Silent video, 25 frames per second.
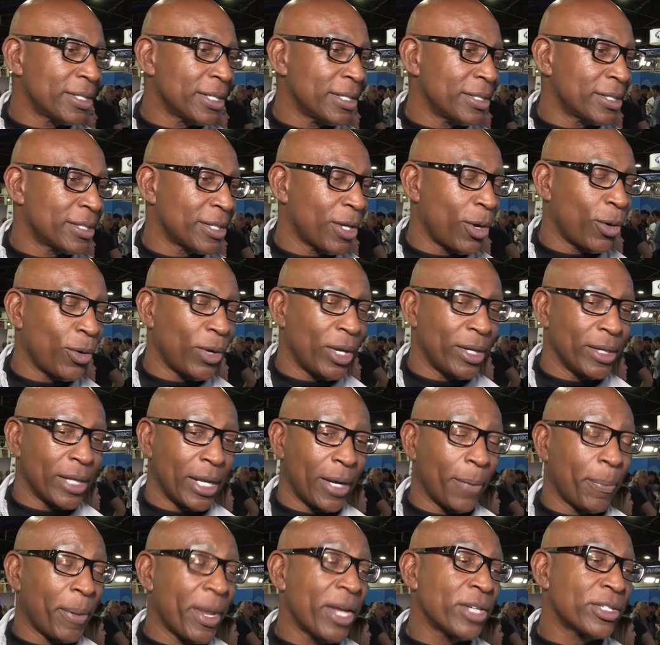And so, and
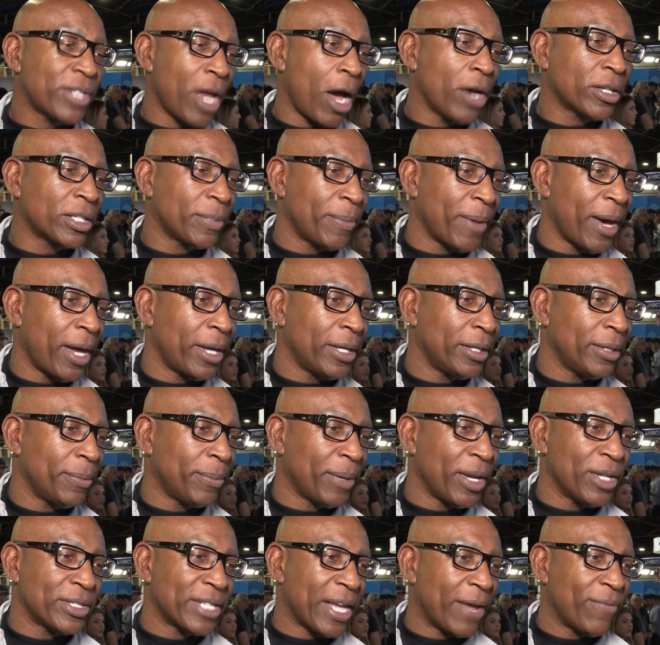the players talked about it. The
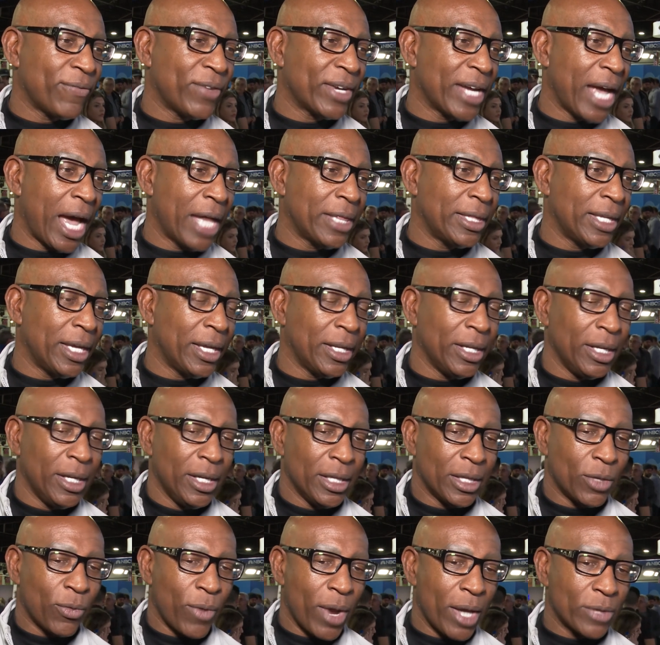players haven't forgotten
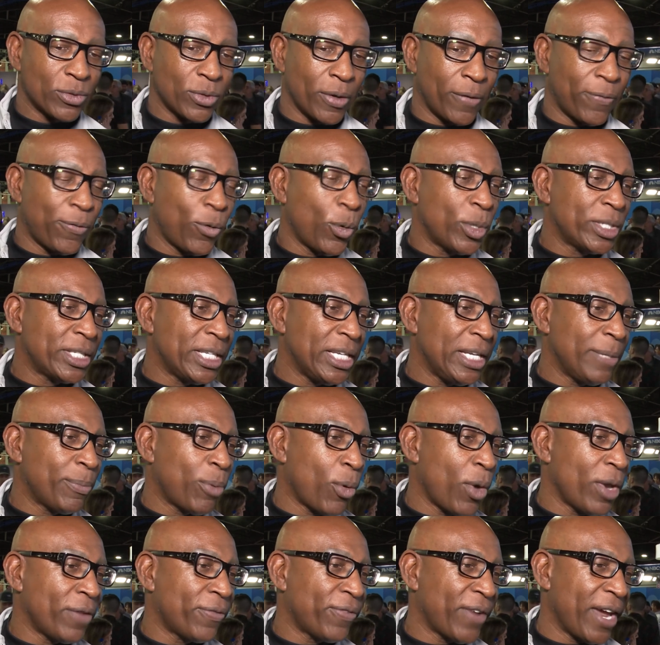that. The Rams were a
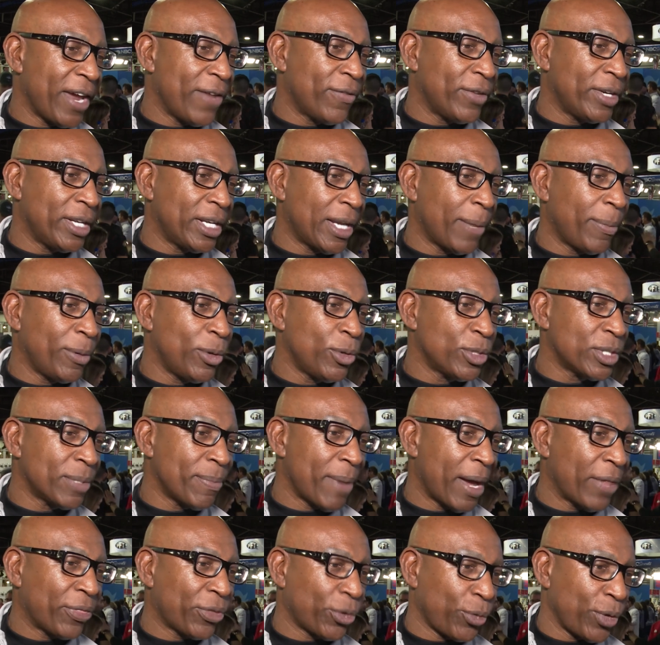14-point favorite, ended up losing
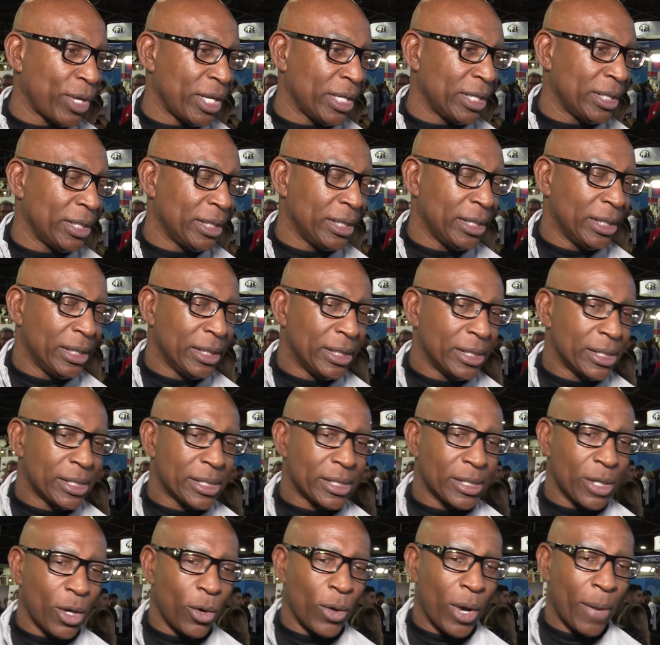by 3.
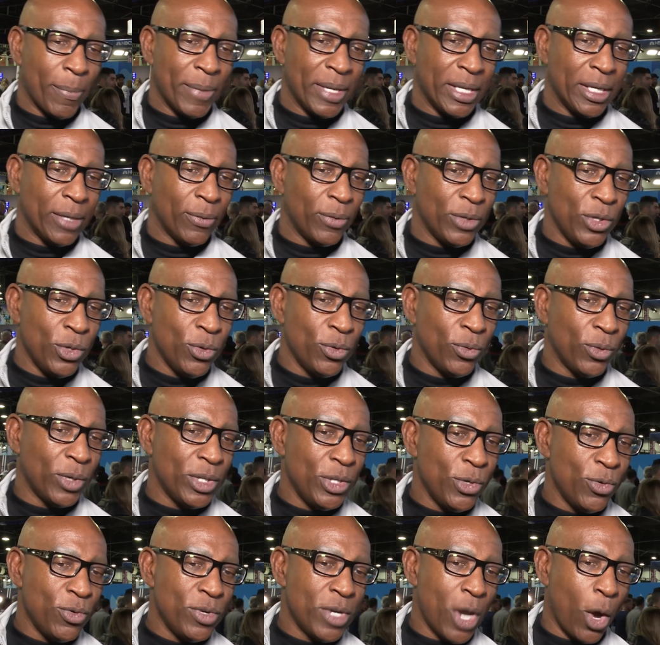So, I mean, when
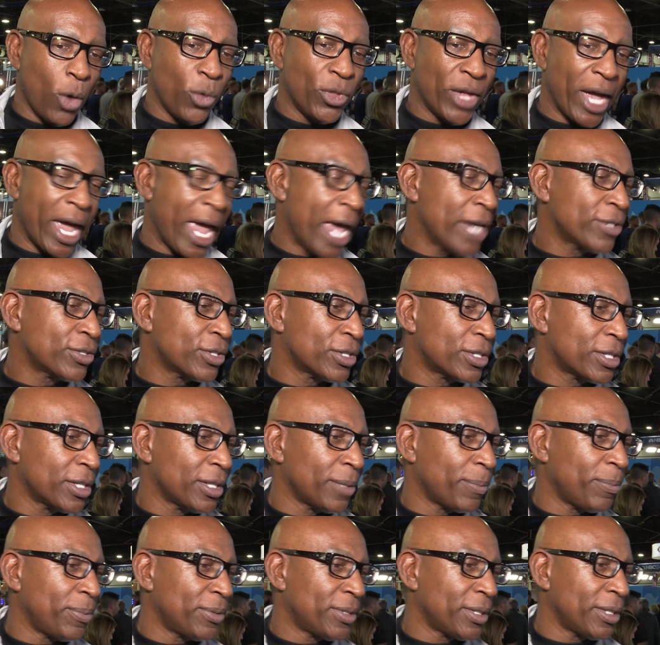you know the answers to
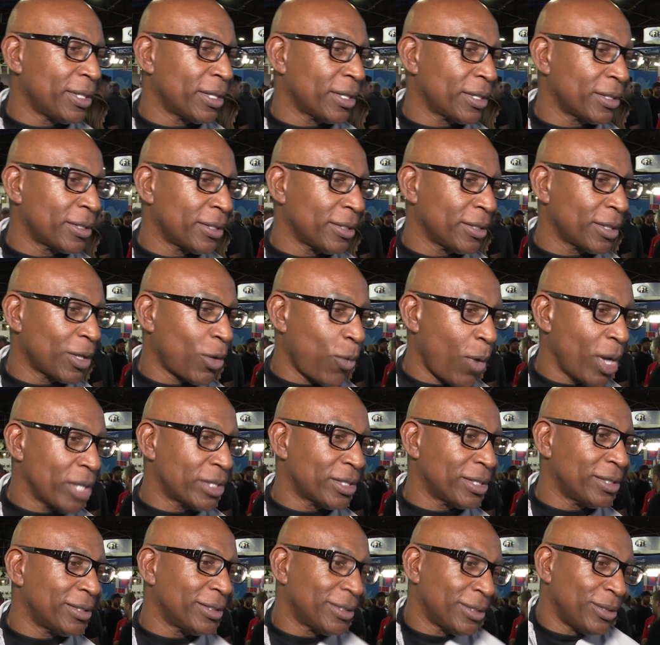the
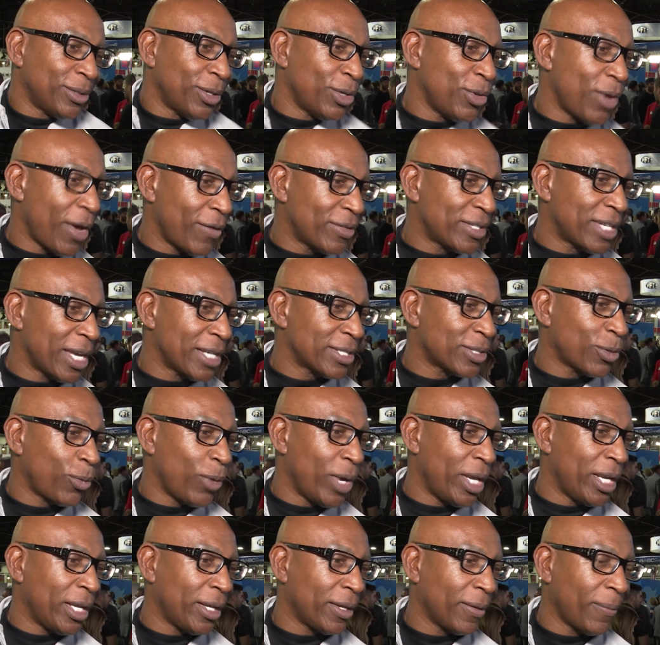questions, you know, you have a chance of
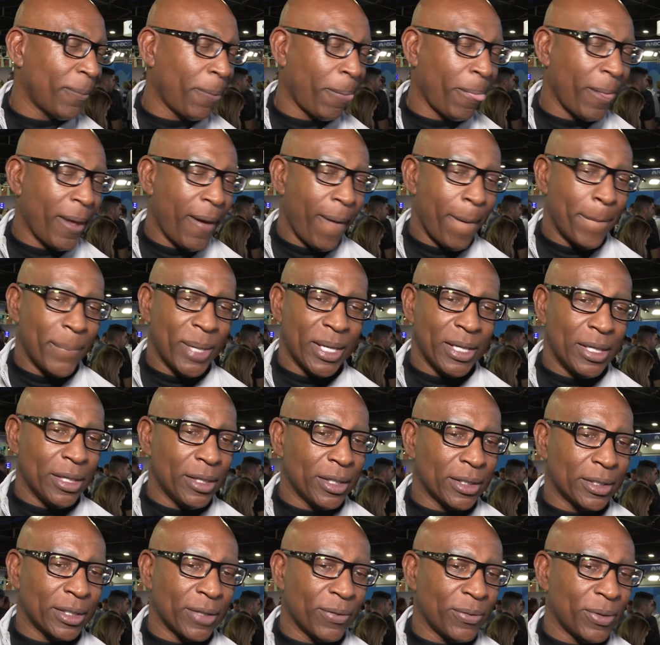winning. But
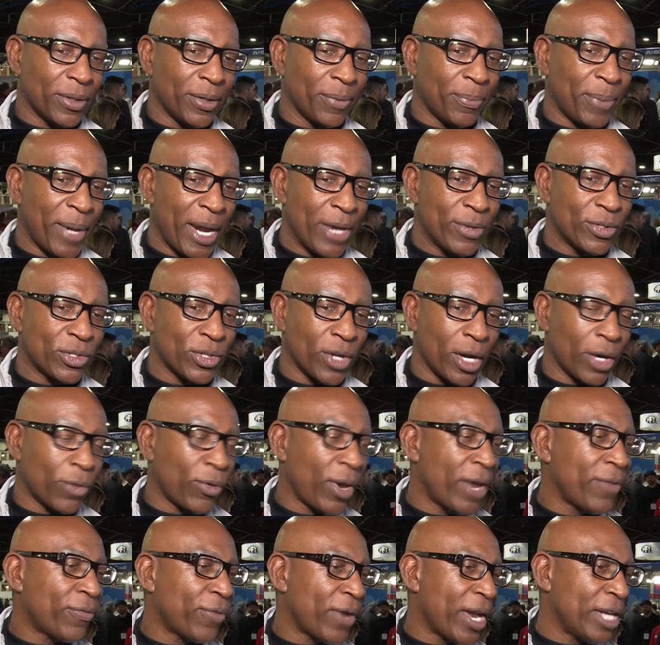look, the Patriots are a
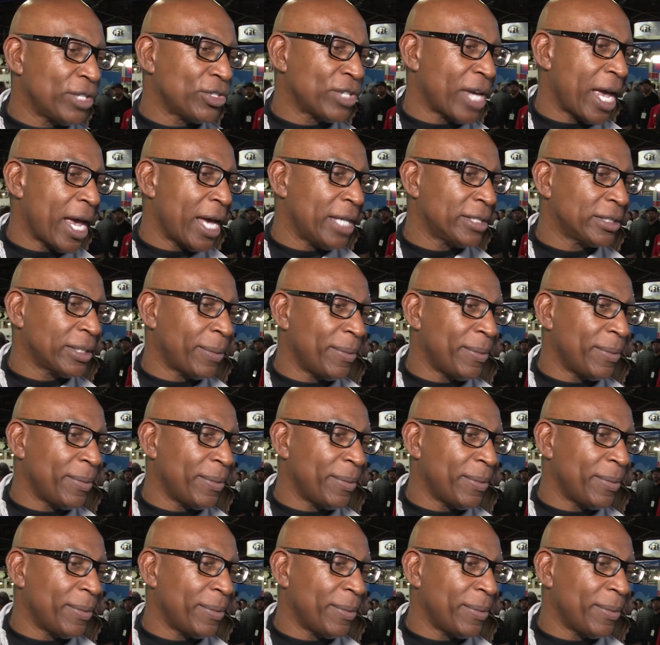great franchise.